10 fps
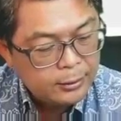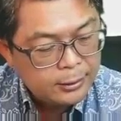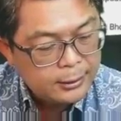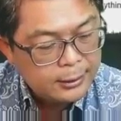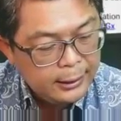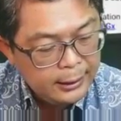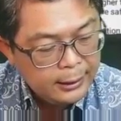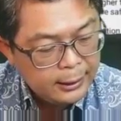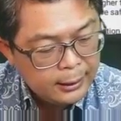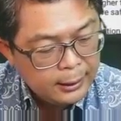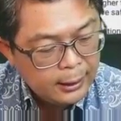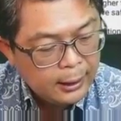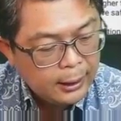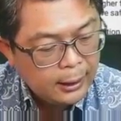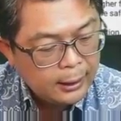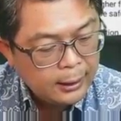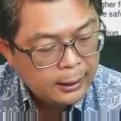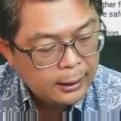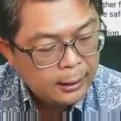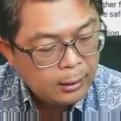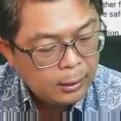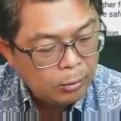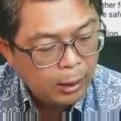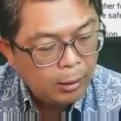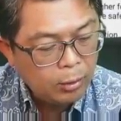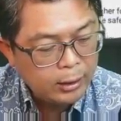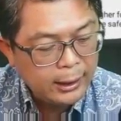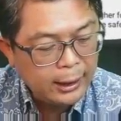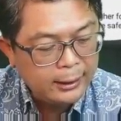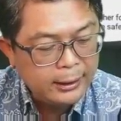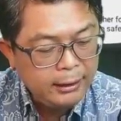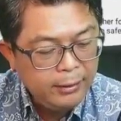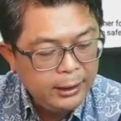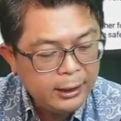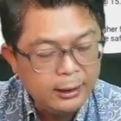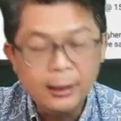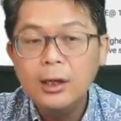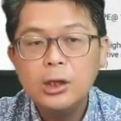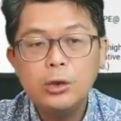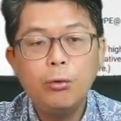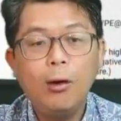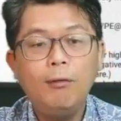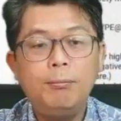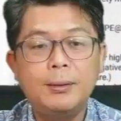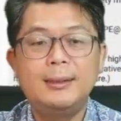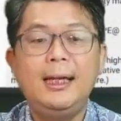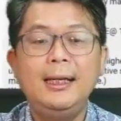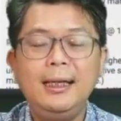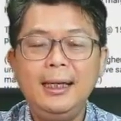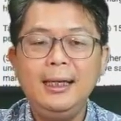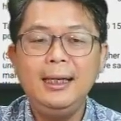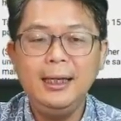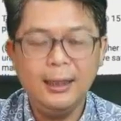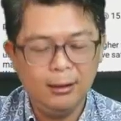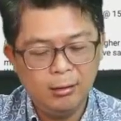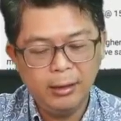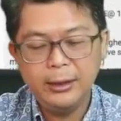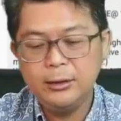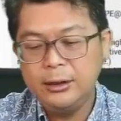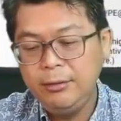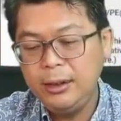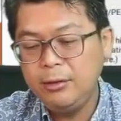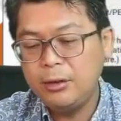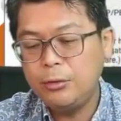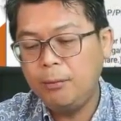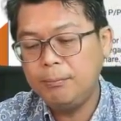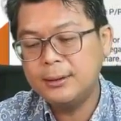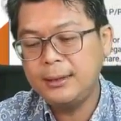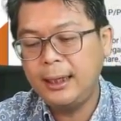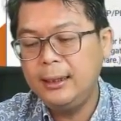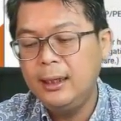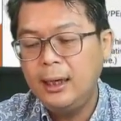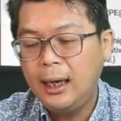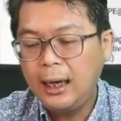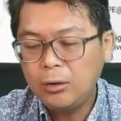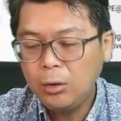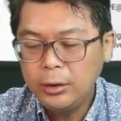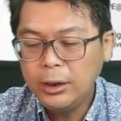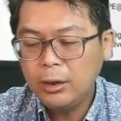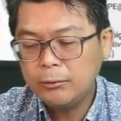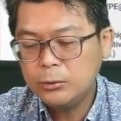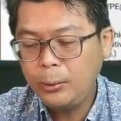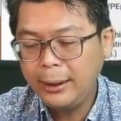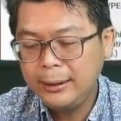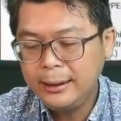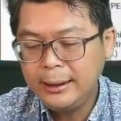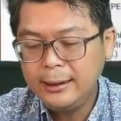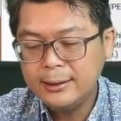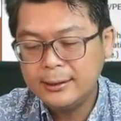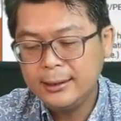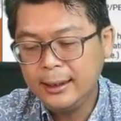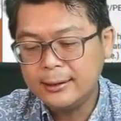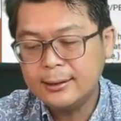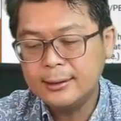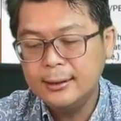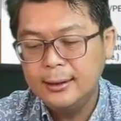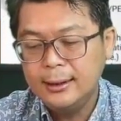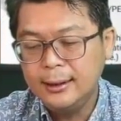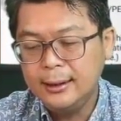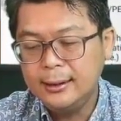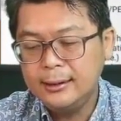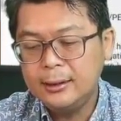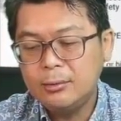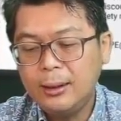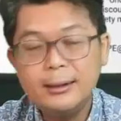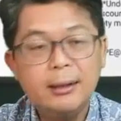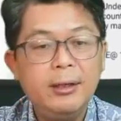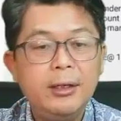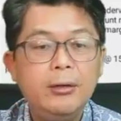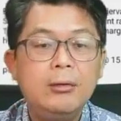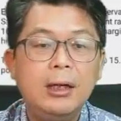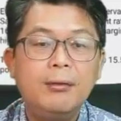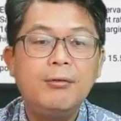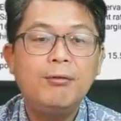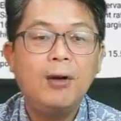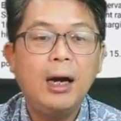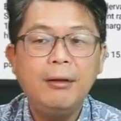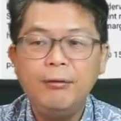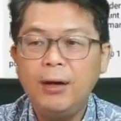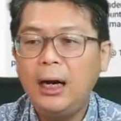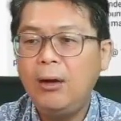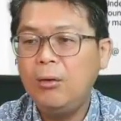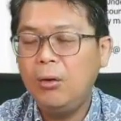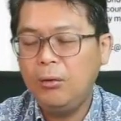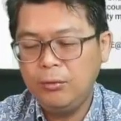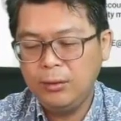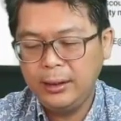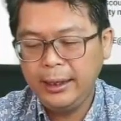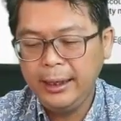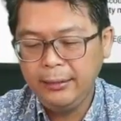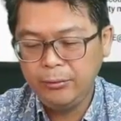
And you could see, wow, look at that, dividend 12% in here. All right, dividend at 12%, ROE of 26, and that's why it's giving you a 5 out of